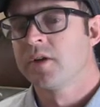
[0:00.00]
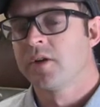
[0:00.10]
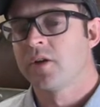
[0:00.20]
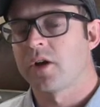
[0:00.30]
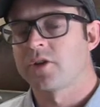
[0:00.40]

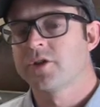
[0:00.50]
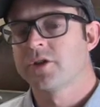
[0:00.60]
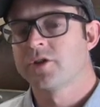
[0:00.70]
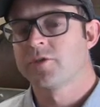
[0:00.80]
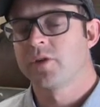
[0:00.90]
Yeah,
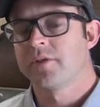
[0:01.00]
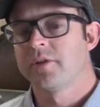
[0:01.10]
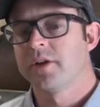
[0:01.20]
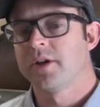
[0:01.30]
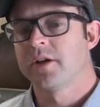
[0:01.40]
she's a smart
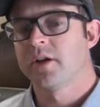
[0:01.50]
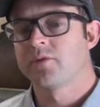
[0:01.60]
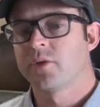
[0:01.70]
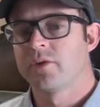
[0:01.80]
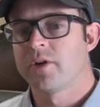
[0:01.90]
filly.
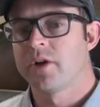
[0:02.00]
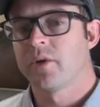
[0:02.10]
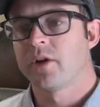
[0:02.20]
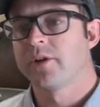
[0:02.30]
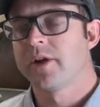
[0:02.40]
She won really
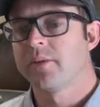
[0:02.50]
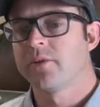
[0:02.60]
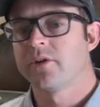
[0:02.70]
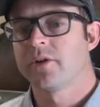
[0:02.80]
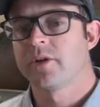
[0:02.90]
well on
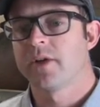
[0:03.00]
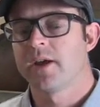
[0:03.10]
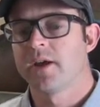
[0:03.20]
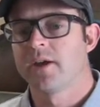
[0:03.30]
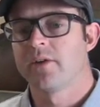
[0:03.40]
debut,
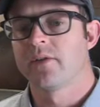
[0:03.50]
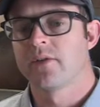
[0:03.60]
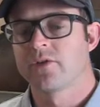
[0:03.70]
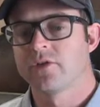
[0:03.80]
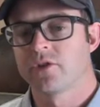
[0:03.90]
and
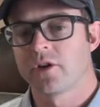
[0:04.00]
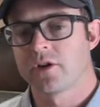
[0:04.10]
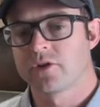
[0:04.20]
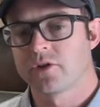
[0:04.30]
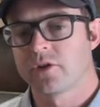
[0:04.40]
she's got
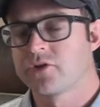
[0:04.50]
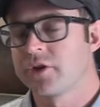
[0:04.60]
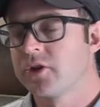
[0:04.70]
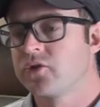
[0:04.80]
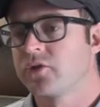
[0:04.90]
a
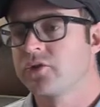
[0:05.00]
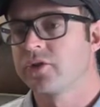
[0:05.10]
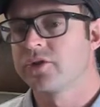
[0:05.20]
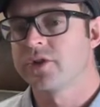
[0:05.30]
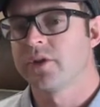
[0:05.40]
tricky draw to
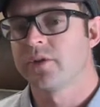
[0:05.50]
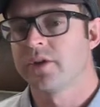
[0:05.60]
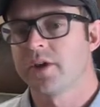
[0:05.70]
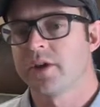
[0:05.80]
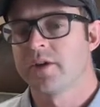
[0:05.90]
contend with
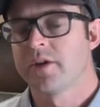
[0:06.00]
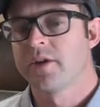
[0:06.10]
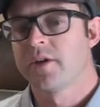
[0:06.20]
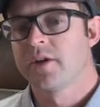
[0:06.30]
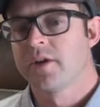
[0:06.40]
here,
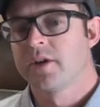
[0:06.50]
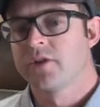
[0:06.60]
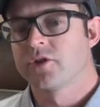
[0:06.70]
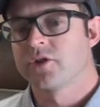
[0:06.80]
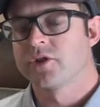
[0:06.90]

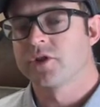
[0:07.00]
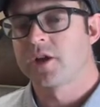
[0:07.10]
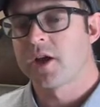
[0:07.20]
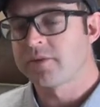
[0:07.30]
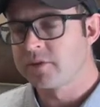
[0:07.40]
so she's going
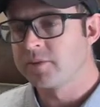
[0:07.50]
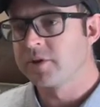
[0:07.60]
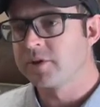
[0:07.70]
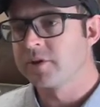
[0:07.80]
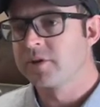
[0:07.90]
to have to
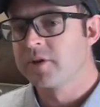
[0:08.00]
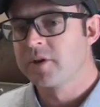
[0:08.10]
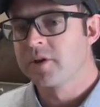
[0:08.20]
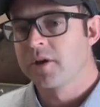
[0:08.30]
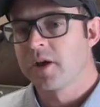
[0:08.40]
be
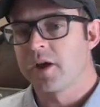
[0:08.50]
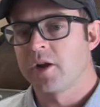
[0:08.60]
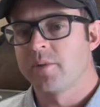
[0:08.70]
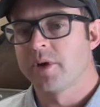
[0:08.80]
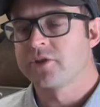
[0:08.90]
at
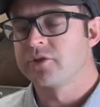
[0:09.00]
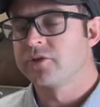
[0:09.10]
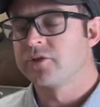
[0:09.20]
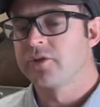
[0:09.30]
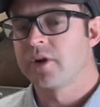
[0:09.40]
her best
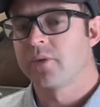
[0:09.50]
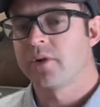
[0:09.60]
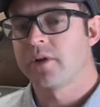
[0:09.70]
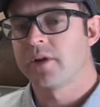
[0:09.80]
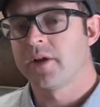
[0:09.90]
to run
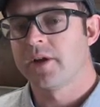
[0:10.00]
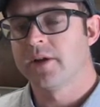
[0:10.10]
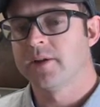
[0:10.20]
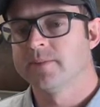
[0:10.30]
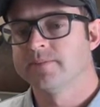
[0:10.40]
well.
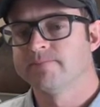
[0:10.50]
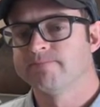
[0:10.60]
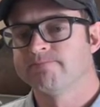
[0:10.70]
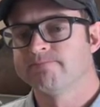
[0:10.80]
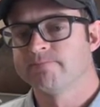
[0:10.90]

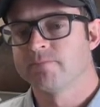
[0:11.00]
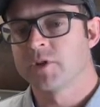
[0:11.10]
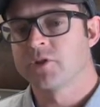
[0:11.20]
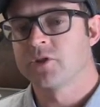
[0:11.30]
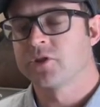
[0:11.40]

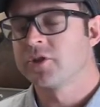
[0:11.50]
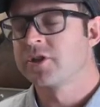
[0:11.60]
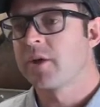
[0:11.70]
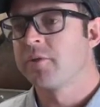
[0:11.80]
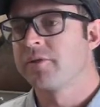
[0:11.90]
But you know, she is
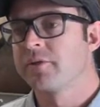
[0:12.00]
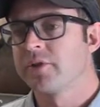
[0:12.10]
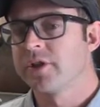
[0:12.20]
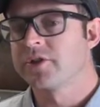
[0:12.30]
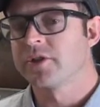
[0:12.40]
coming off a
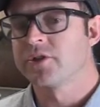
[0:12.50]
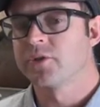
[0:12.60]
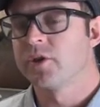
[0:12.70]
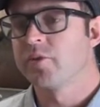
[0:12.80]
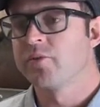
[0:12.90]
rest, and she
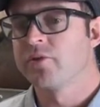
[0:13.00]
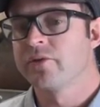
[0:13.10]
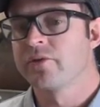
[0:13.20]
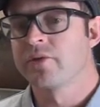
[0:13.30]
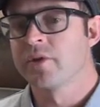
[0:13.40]
will
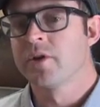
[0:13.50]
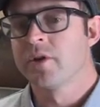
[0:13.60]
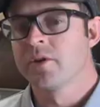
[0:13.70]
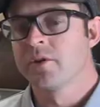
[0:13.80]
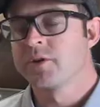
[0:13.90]
improve.
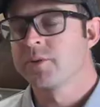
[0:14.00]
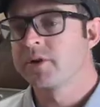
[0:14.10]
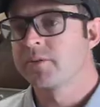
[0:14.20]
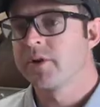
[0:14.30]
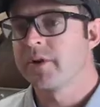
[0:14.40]
We
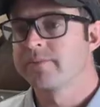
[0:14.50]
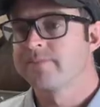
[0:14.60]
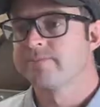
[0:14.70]
expect a big run.